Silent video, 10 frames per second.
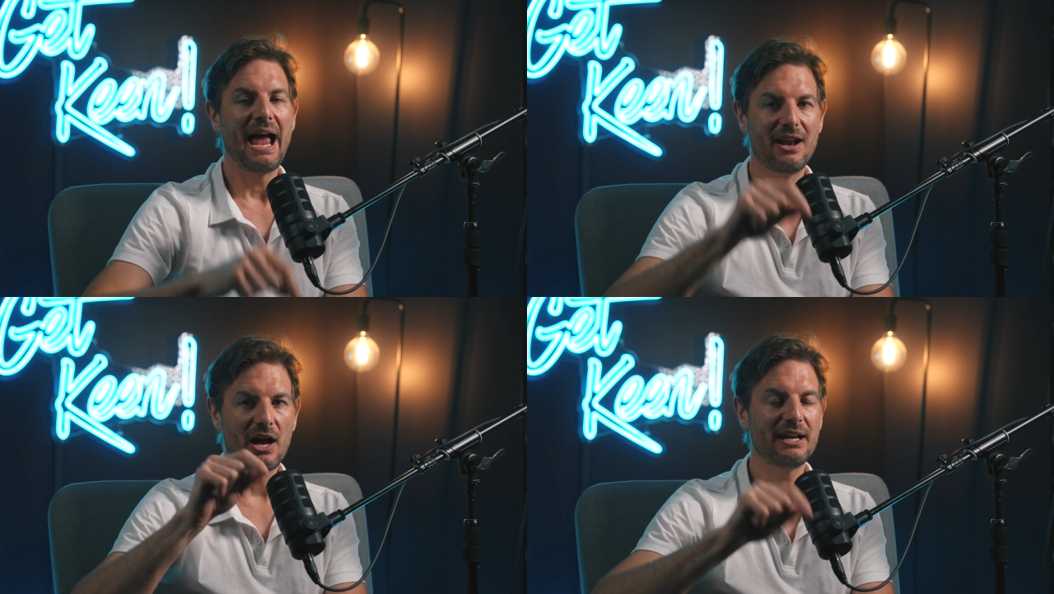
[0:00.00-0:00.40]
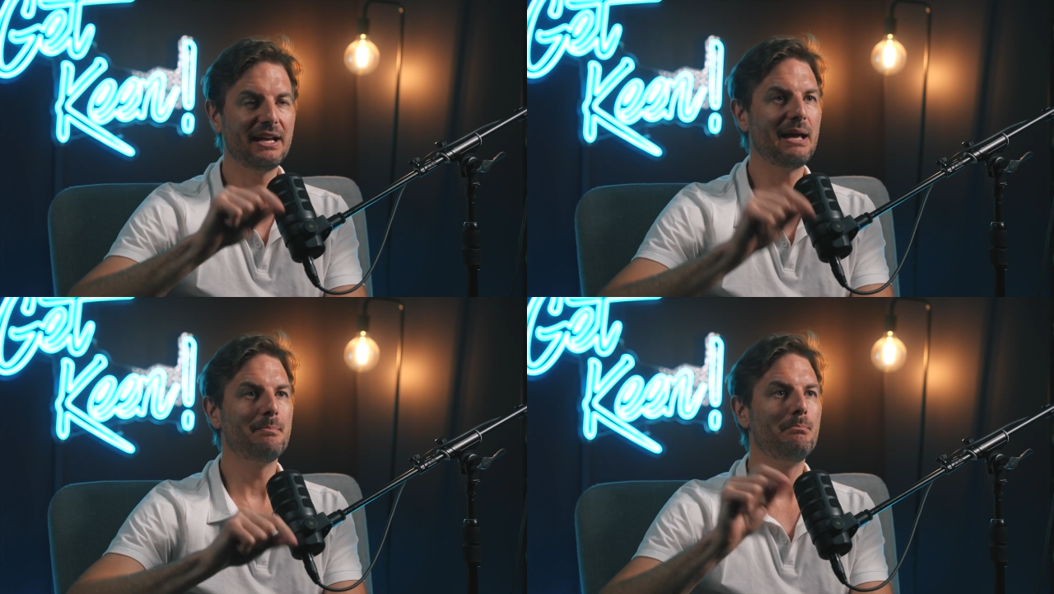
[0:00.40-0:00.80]
and I
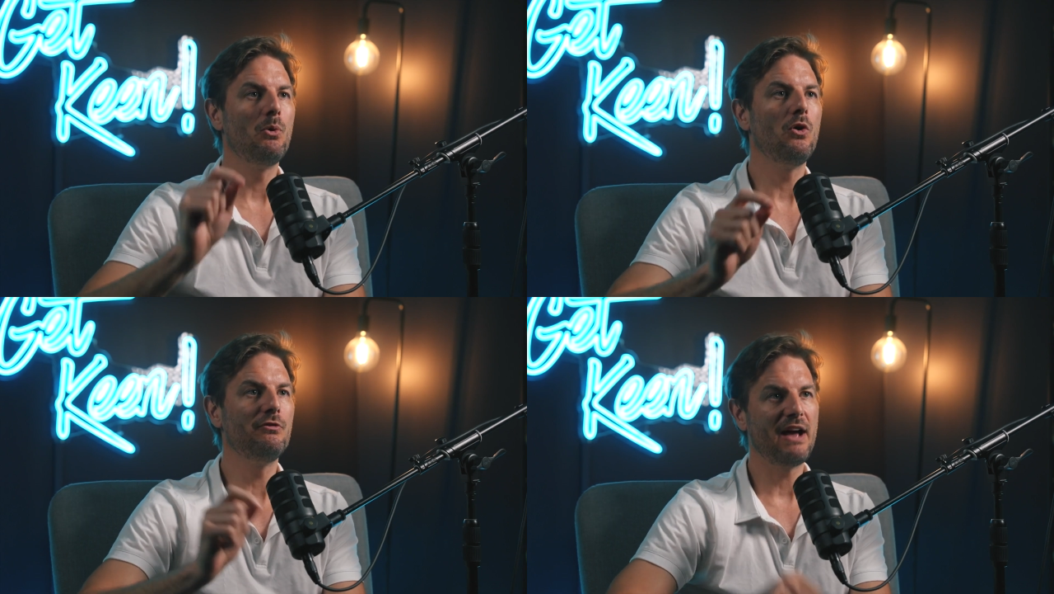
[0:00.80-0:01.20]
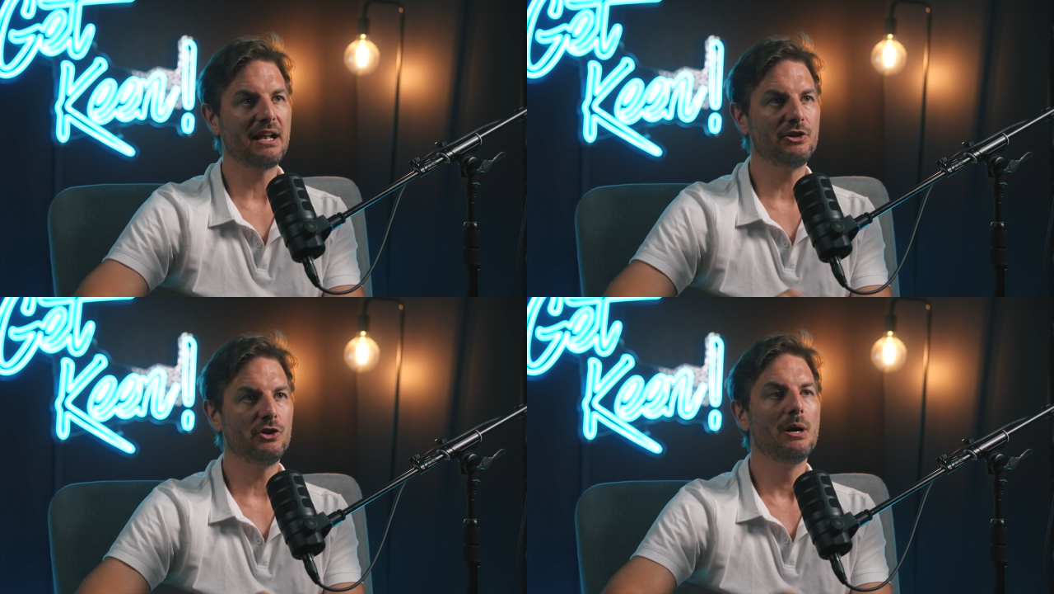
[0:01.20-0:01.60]
can get more
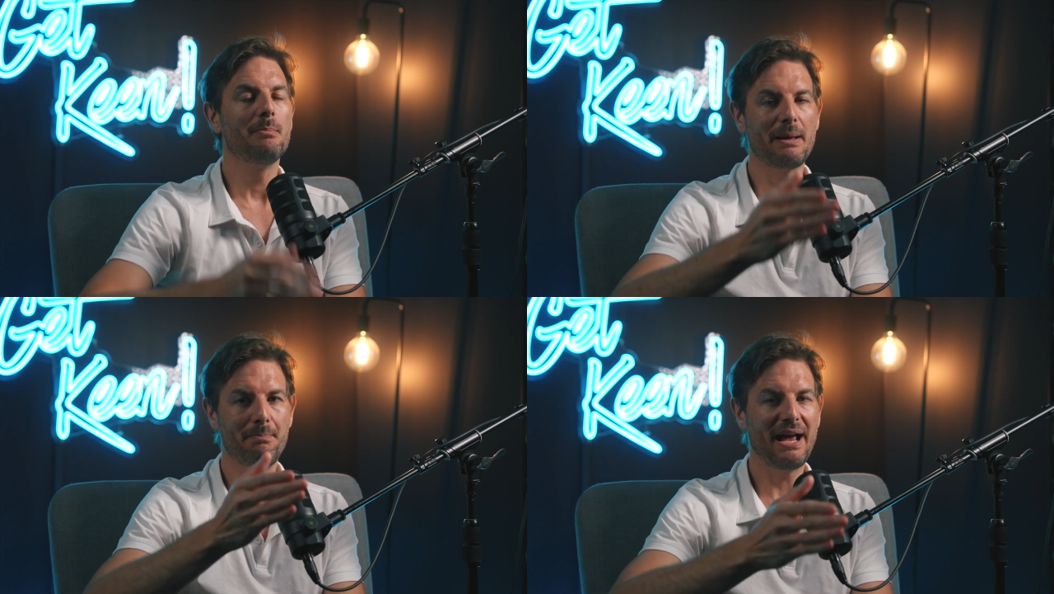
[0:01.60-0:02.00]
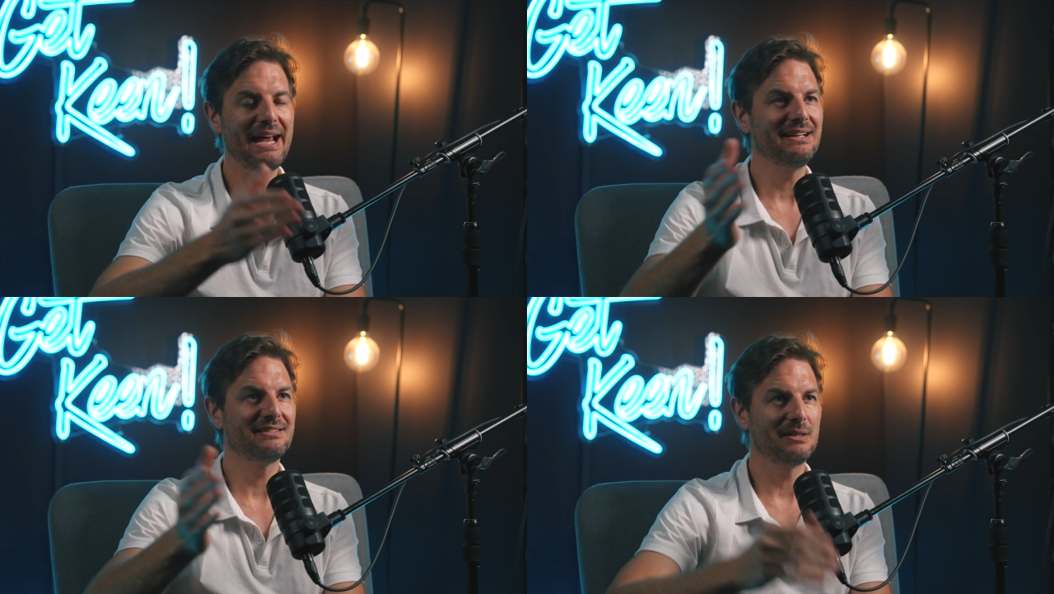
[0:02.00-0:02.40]
value by
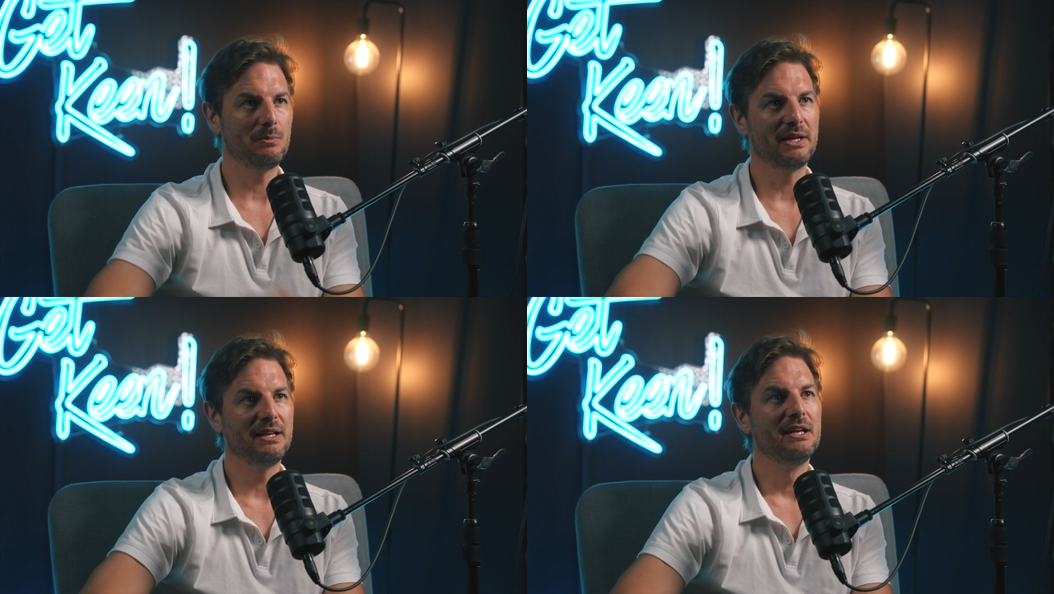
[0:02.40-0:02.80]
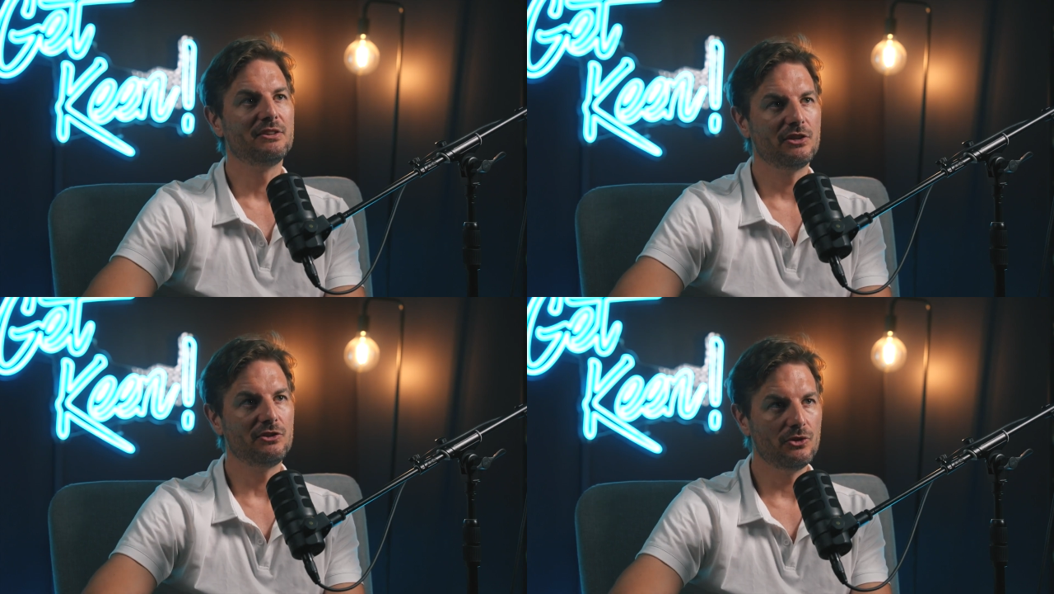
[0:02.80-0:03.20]
paying someone
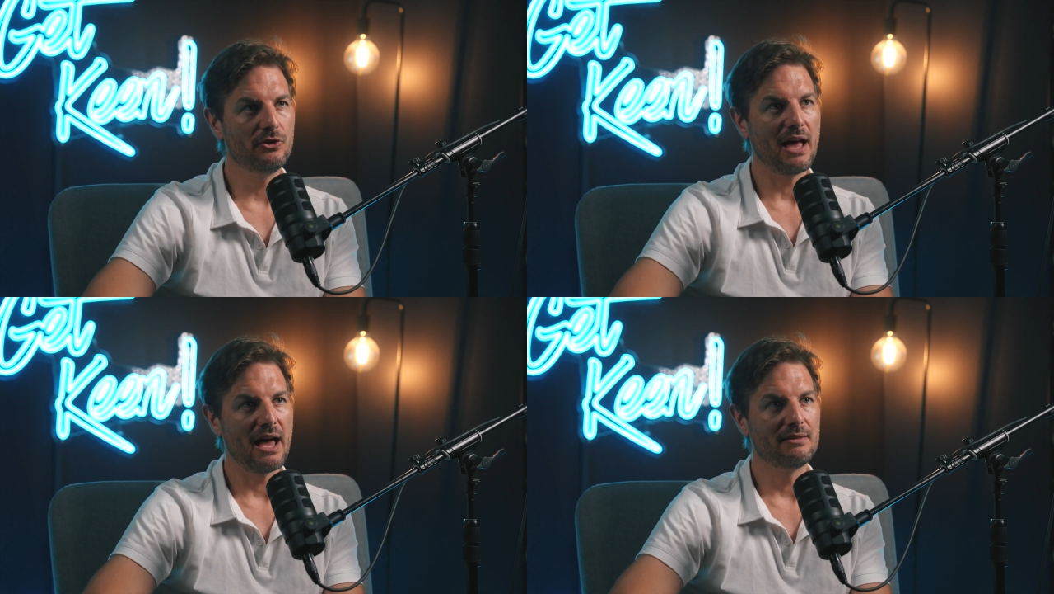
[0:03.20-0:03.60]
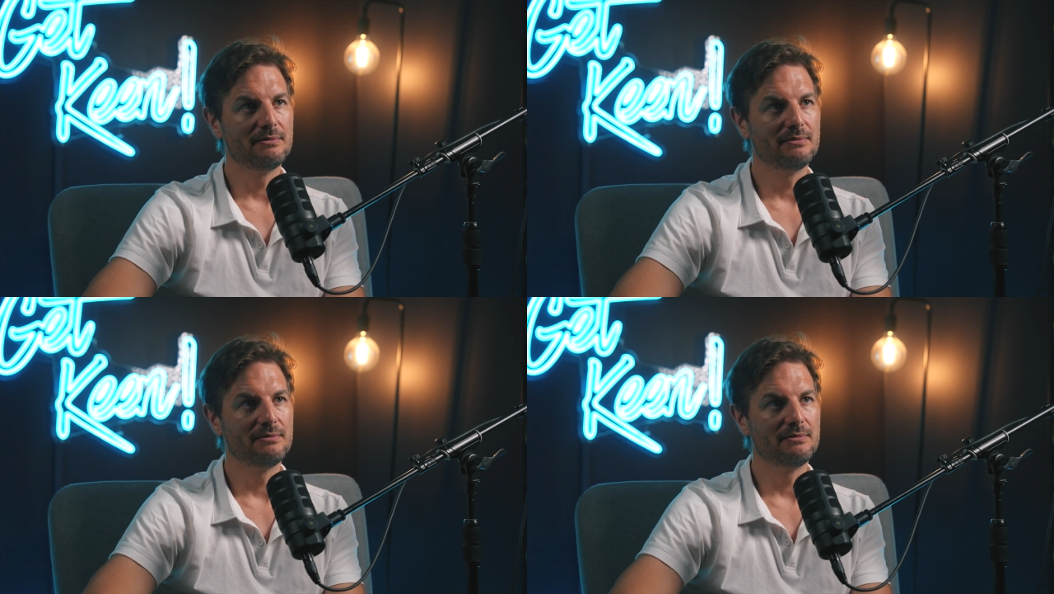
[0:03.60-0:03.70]
to do that.